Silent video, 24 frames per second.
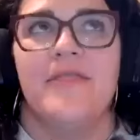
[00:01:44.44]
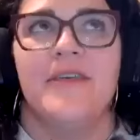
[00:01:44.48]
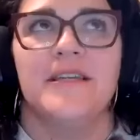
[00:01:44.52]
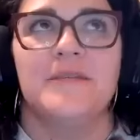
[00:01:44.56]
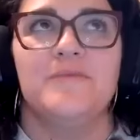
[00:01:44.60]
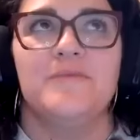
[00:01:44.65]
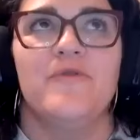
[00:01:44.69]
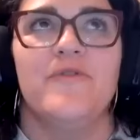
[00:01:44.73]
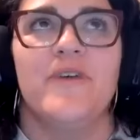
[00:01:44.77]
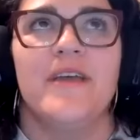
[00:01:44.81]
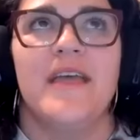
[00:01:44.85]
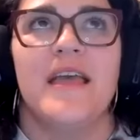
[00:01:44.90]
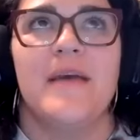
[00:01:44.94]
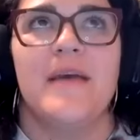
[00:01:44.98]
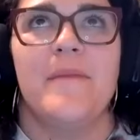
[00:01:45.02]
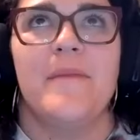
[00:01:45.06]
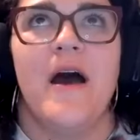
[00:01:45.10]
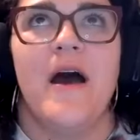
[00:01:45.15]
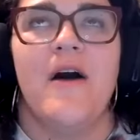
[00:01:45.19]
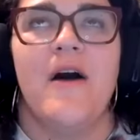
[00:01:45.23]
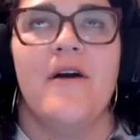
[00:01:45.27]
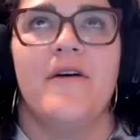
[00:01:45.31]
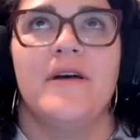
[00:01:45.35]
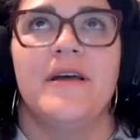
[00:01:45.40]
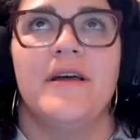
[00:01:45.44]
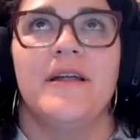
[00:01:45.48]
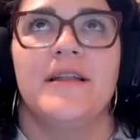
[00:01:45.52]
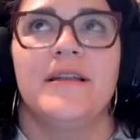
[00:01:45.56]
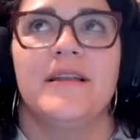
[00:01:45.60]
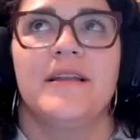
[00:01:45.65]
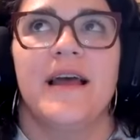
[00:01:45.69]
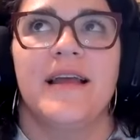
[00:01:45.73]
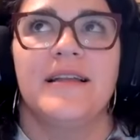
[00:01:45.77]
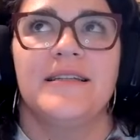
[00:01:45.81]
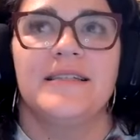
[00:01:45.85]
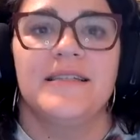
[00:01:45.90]
this movie came out
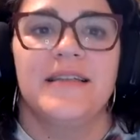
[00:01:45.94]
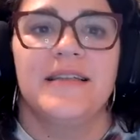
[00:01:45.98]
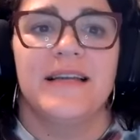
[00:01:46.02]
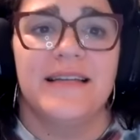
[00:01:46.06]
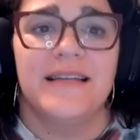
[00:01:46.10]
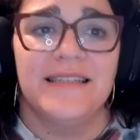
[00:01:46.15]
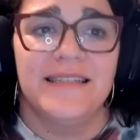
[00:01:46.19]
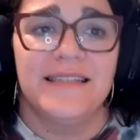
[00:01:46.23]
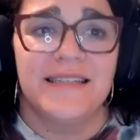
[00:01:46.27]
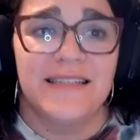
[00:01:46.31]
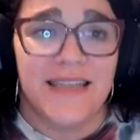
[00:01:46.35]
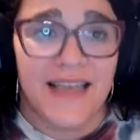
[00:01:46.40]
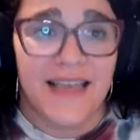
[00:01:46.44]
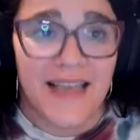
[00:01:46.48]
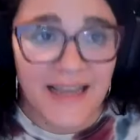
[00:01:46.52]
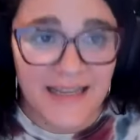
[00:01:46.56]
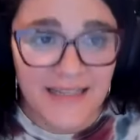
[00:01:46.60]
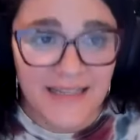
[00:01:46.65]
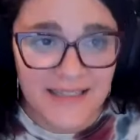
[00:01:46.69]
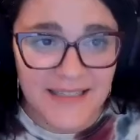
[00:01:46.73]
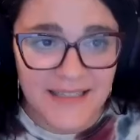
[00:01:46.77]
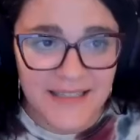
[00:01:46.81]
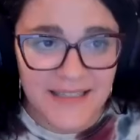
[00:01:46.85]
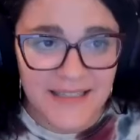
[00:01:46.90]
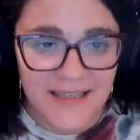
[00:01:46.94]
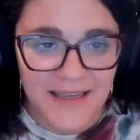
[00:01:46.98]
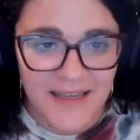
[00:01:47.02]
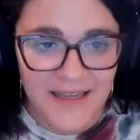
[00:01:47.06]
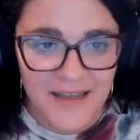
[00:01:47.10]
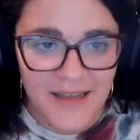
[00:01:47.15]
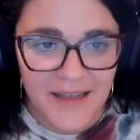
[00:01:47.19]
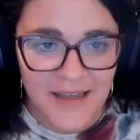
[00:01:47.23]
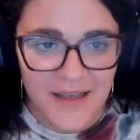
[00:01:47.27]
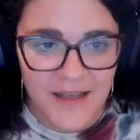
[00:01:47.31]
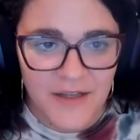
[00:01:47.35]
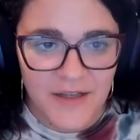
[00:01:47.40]
in
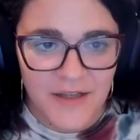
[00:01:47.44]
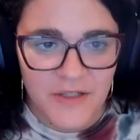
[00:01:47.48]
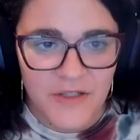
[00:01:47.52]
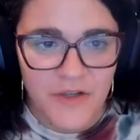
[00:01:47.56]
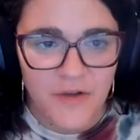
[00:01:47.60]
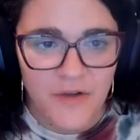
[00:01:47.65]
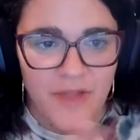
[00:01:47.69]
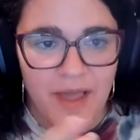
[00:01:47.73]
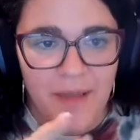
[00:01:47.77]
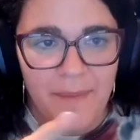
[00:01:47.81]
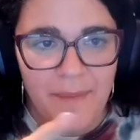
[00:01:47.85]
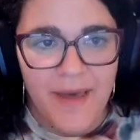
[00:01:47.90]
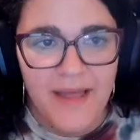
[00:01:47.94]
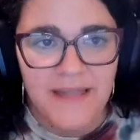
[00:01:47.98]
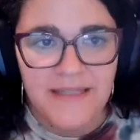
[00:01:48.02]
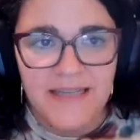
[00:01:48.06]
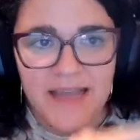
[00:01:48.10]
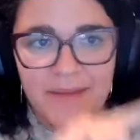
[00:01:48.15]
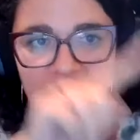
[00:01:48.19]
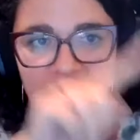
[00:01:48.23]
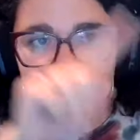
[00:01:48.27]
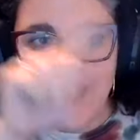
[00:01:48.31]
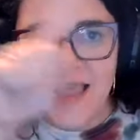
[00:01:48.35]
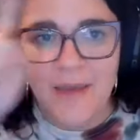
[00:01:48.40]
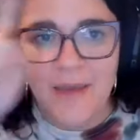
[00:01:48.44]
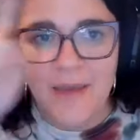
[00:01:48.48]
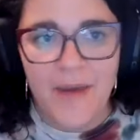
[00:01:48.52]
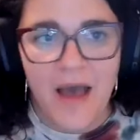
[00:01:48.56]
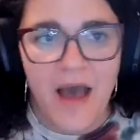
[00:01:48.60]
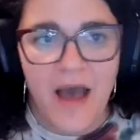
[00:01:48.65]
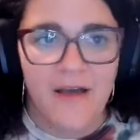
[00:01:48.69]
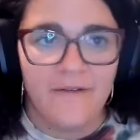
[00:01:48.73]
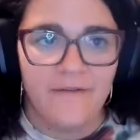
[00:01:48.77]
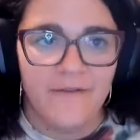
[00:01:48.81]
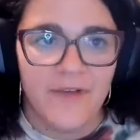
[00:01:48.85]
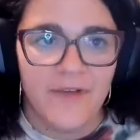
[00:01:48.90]
1996. So like by the time it came
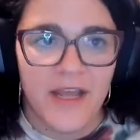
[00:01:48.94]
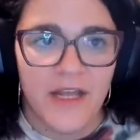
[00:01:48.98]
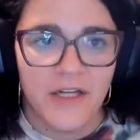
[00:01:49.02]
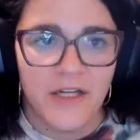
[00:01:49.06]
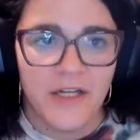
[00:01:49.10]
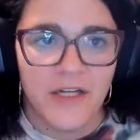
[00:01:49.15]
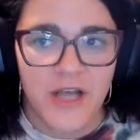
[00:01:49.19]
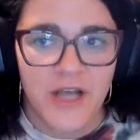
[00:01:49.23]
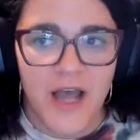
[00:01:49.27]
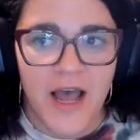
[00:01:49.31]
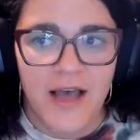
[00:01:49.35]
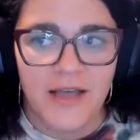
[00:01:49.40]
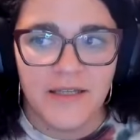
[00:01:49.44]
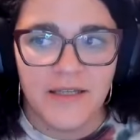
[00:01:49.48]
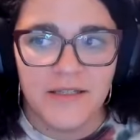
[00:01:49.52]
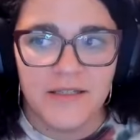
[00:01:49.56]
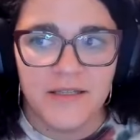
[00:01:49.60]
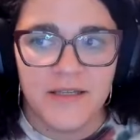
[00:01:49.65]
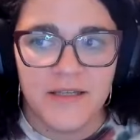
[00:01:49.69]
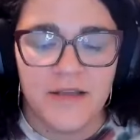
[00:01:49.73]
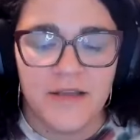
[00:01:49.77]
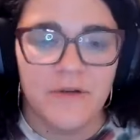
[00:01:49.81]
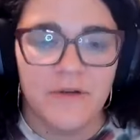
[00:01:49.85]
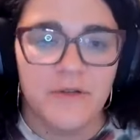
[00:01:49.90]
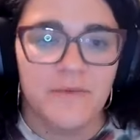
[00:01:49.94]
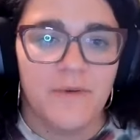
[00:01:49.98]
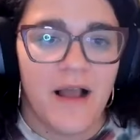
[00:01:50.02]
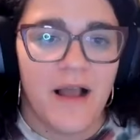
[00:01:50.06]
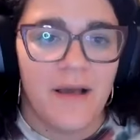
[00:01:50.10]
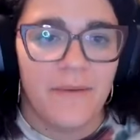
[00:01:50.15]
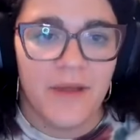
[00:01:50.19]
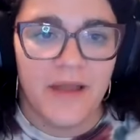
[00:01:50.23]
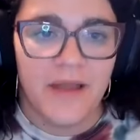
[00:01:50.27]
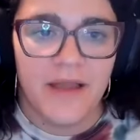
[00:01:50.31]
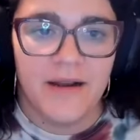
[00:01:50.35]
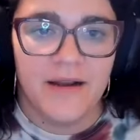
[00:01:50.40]
out on VHS, it was
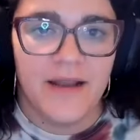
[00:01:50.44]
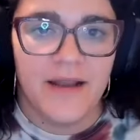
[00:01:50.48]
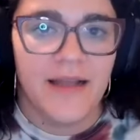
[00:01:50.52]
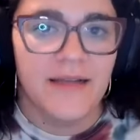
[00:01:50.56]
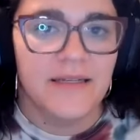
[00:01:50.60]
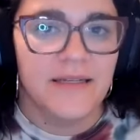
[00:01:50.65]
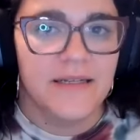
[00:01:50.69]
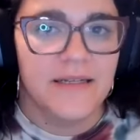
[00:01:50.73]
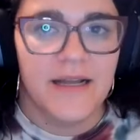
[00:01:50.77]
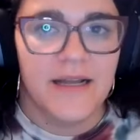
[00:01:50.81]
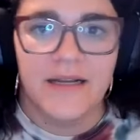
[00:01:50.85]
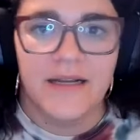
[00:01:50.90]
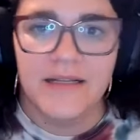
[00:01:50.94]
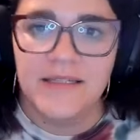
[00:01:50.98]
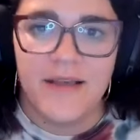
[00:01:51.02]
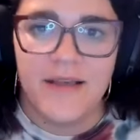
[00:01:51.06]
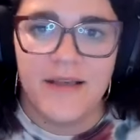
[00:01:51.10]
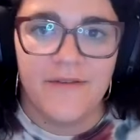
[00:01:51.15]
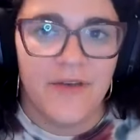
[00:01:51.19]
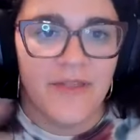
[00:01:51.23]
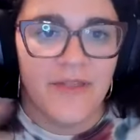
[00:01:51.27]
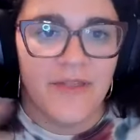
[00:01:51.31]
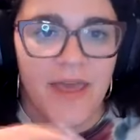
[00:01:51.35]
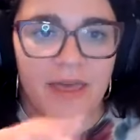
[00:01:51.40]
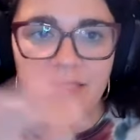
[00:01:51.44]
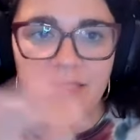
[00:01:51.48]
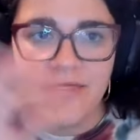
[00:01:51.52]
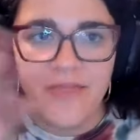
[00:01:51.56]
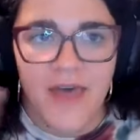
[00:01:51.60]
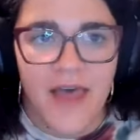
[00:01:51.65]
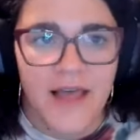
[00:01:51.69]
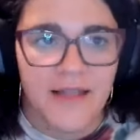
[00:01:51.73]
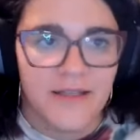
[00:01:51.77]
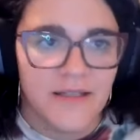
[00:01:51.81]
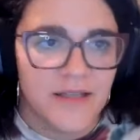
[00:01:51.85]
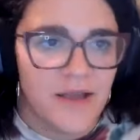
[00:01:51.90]
probably 1997, like
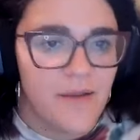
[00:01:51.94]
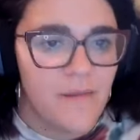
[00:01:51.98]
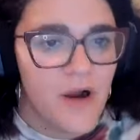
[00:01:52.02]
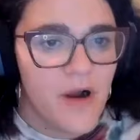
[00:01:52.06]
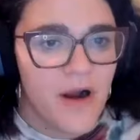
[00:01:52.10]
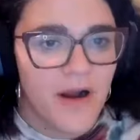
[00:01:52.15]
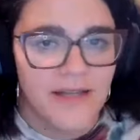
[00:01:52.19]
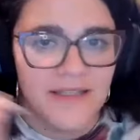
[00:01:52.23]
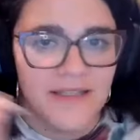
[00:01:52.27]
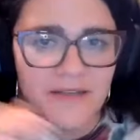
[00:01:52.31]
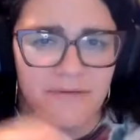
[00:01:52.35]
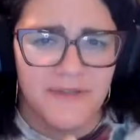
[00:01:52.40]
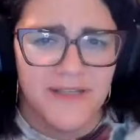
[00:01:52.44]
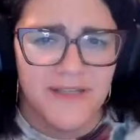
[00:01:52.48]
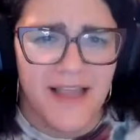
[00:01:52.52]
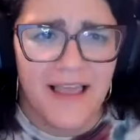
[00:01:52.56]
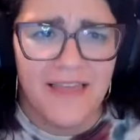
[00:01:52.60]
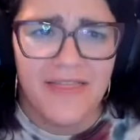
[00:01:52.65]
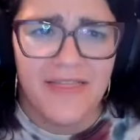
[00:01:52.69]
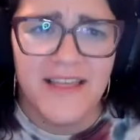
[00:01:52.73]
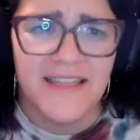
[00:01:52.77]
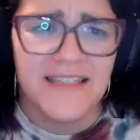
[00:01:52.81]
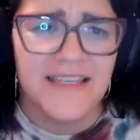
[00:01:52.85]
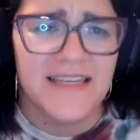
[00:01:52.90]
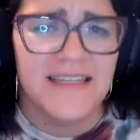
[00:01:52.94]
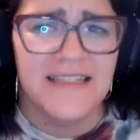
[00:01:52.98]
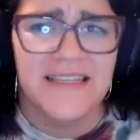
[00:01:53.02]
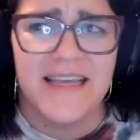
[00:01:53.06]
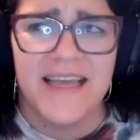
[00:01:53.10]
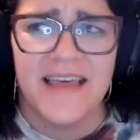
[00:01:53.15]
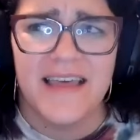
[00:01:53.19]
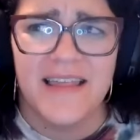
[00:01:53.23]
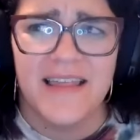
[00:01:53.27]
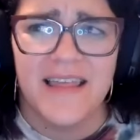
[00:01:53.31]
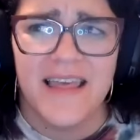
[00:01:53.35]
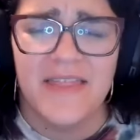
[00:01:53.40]
that summer. Because it was like, they says
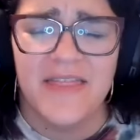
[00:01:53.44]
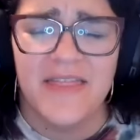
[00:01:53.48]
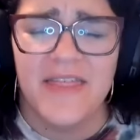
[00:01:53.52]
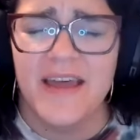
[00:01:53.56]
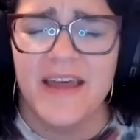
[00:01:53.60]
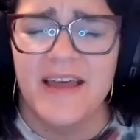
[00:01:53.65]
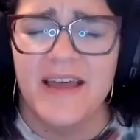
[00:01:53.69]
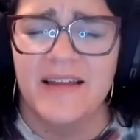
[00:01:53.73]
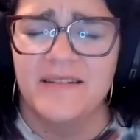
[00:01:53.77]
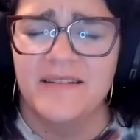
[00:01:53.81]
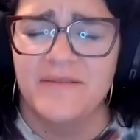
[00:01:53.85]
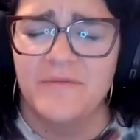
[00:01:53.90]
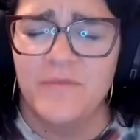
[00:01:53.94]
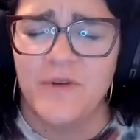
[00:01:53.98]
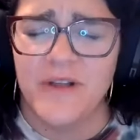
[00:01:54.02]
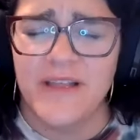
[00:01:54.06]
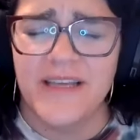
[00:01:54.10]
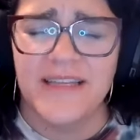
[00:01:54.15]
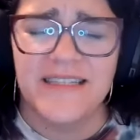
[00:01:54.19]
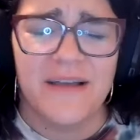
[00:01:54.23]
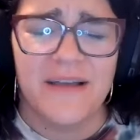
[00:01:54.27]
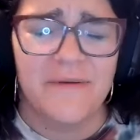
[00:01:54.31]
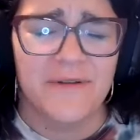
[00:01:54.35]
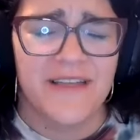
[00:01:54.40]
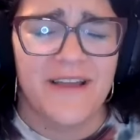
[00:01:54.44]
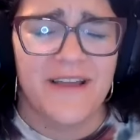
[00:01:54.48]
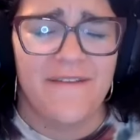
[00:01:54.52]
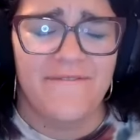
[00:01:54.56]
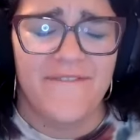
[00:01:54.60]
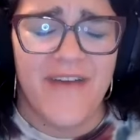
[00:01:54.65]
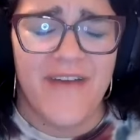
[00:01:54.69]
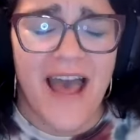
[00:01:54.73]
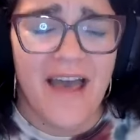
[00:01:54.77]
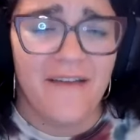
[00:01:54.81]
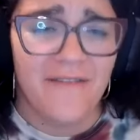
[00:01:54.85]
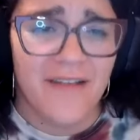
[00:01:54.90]
it, the release date was like
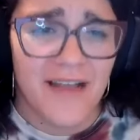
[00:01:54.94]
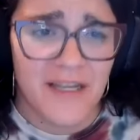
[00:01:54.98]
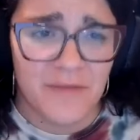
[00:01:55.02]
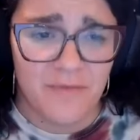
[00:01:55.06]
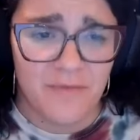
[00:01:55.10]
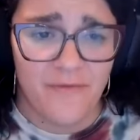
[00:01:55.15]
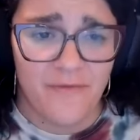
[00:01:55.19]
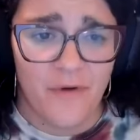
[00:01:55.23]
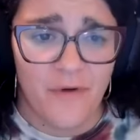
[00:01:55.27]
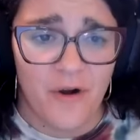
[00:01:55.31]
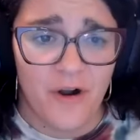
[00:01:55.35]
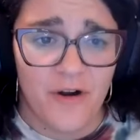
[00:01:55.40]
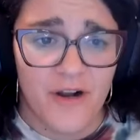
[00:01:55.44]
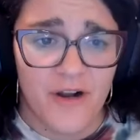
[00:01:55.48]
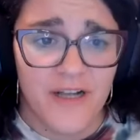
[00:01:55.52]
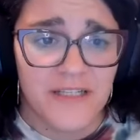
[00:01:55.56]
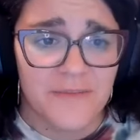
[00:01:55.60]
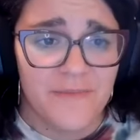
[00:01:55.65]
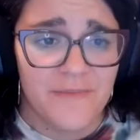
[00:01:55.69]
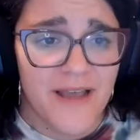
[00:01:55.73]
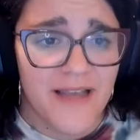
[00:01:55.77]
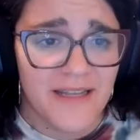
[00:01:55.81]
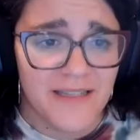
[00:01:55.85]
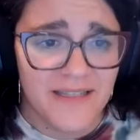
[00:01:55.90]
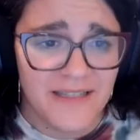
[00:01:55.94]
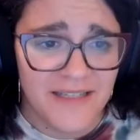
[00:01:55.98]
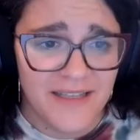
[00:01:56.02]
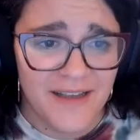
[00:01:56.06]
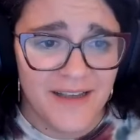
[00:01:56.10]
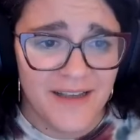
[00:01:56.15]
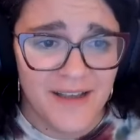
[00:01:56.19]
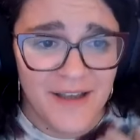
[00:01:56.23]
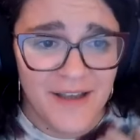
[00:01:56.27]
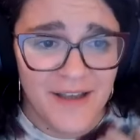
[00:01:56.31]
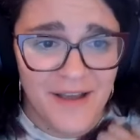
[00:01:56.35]
5 days before Christmas,